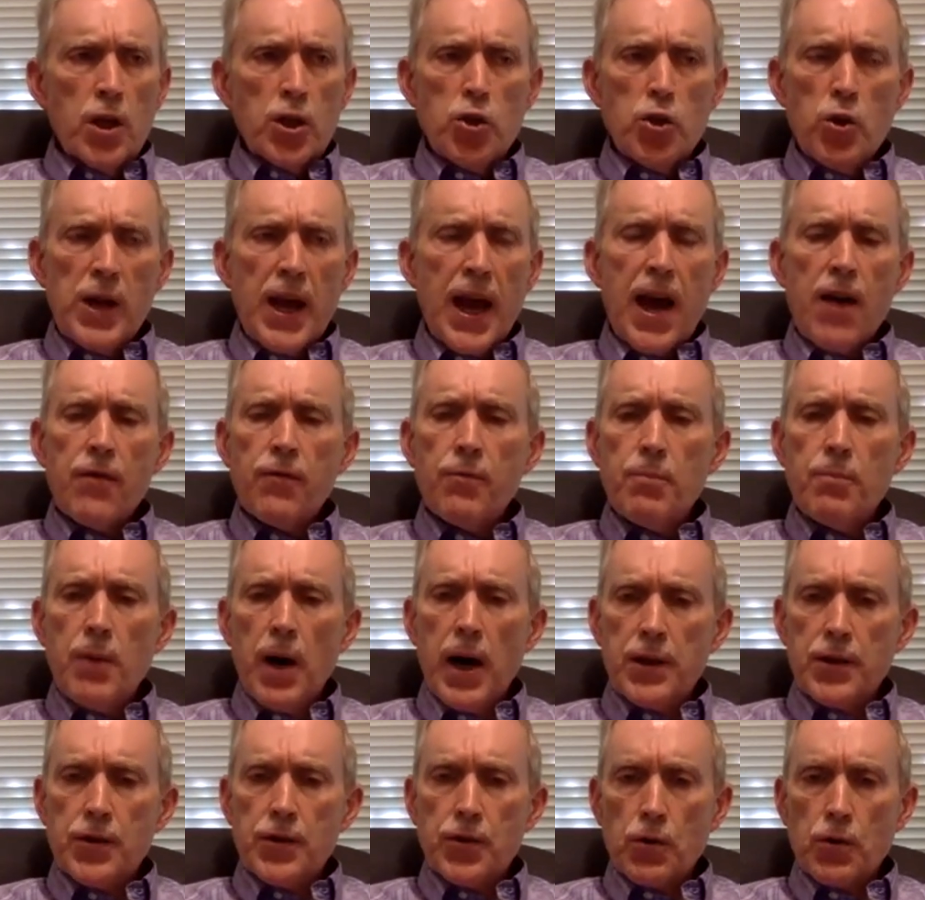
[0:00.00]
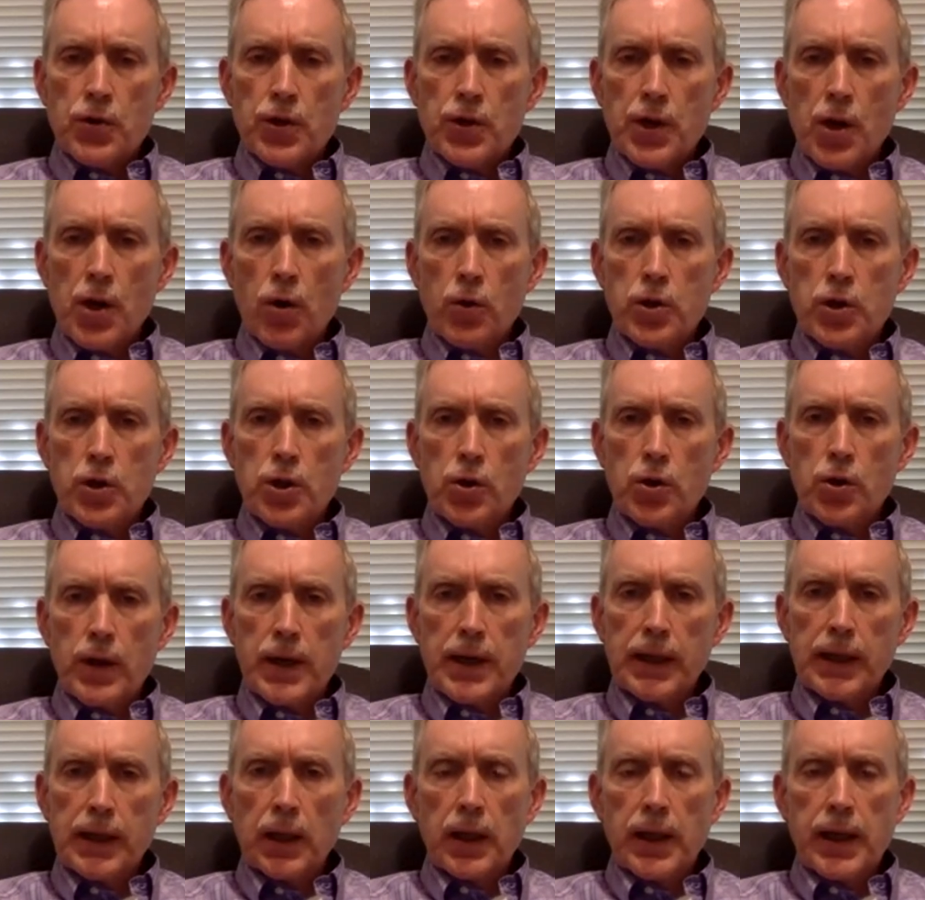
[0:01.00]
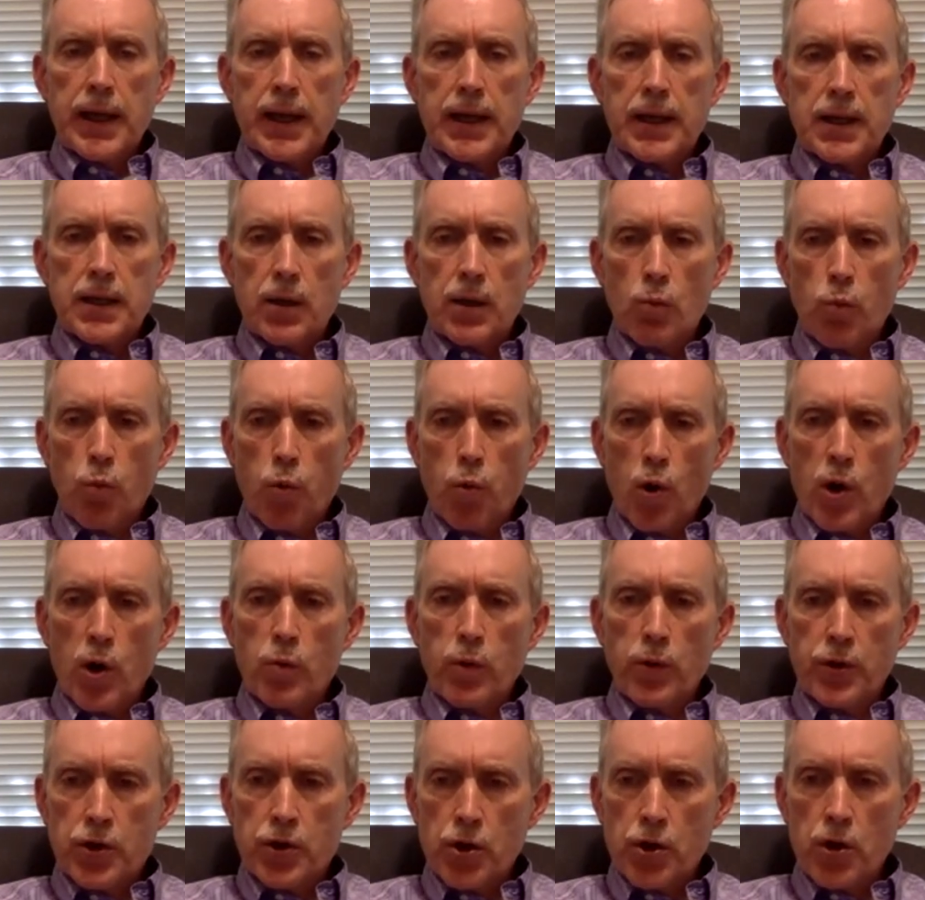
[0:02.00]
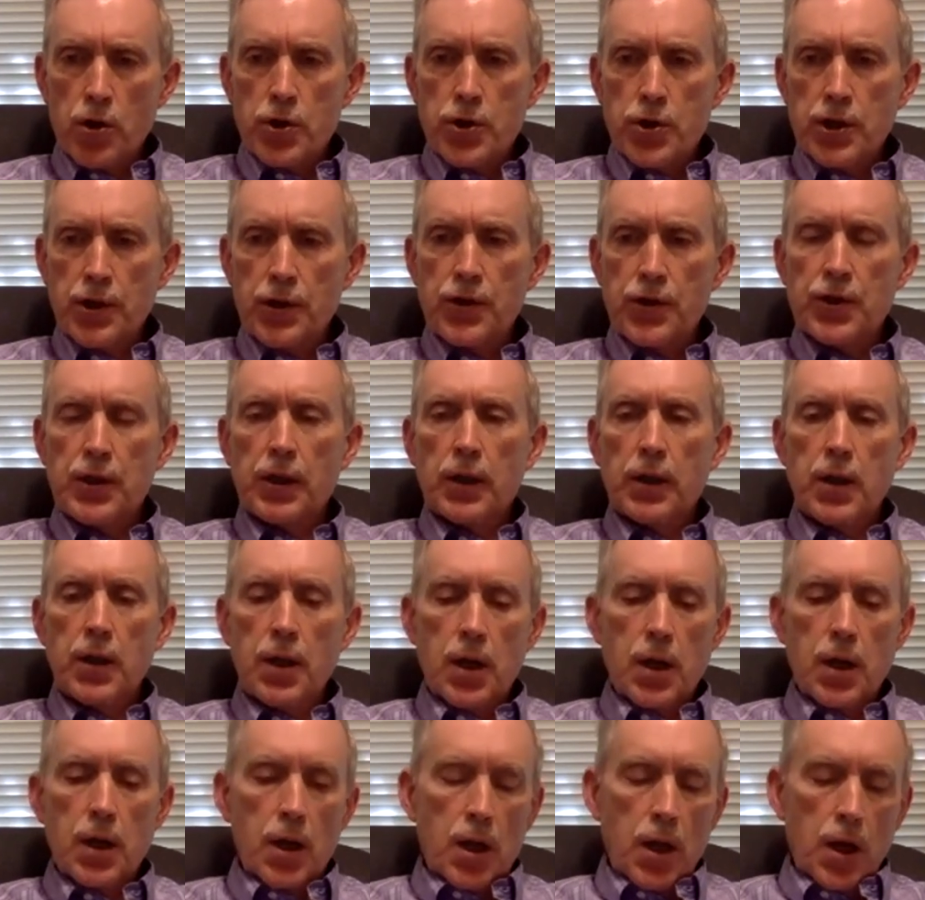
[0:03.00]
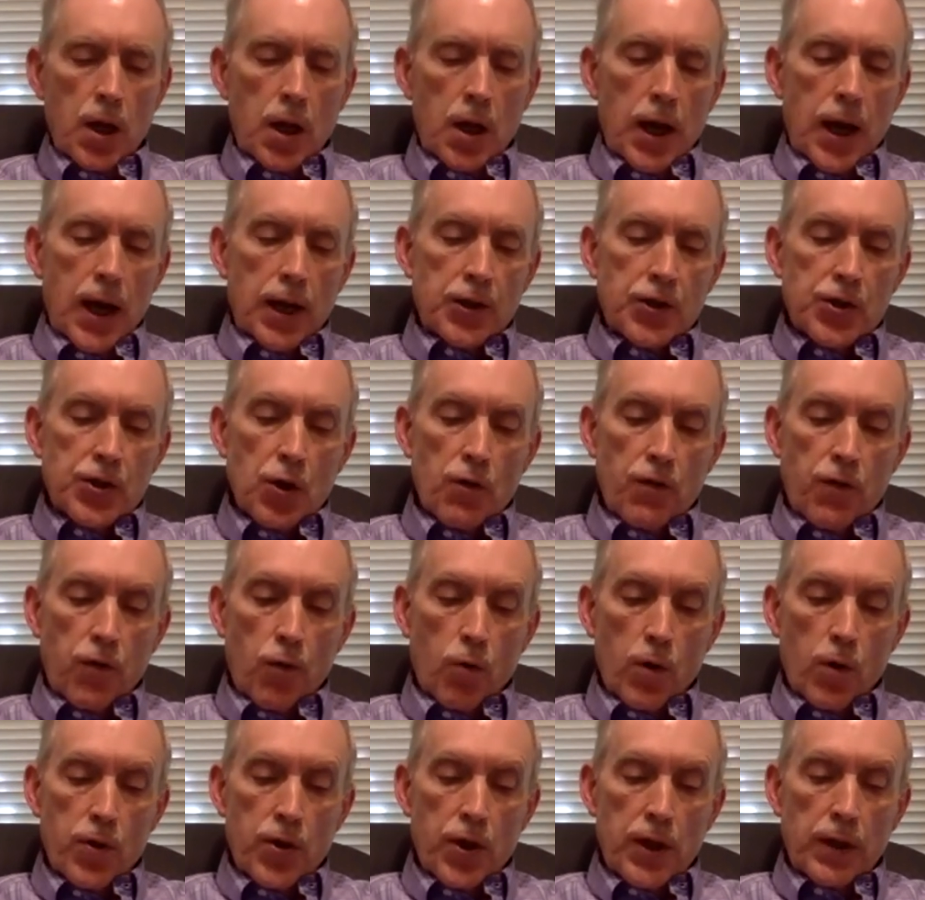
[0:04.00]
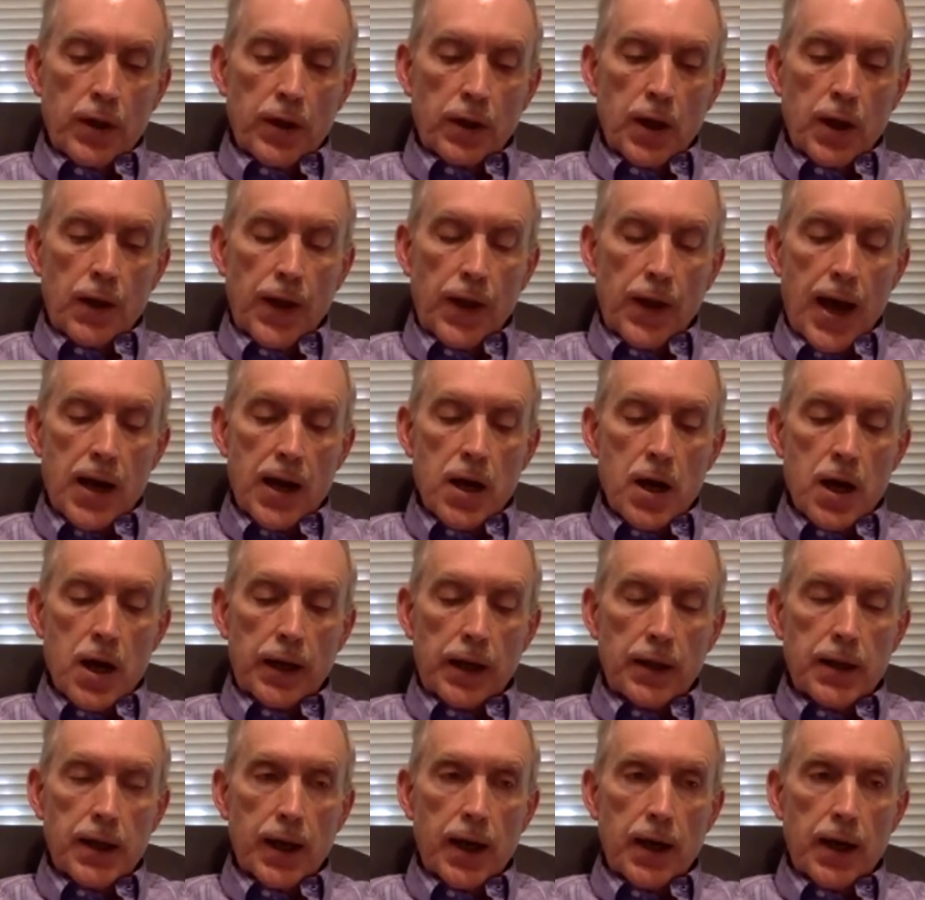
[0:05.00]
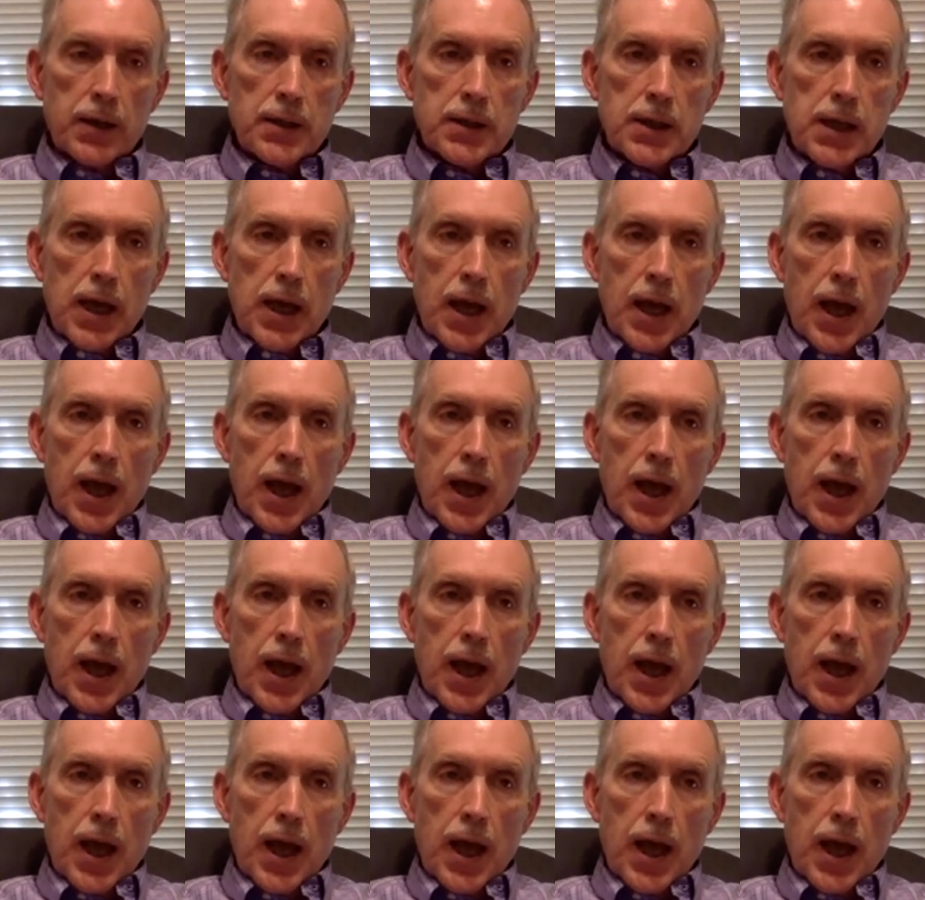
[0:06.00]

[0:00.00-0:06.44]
2.5 months or so to Italy and did work with churches and so forth in that context.